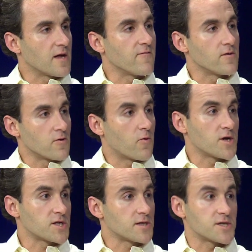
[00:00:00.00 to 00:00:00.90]
level. The
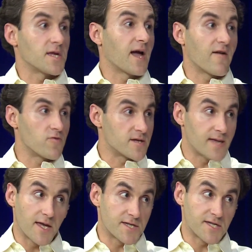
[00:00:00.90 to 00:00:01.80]
question is, do you have what it
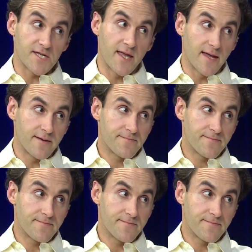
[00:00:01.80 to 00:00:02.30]
takes to stay?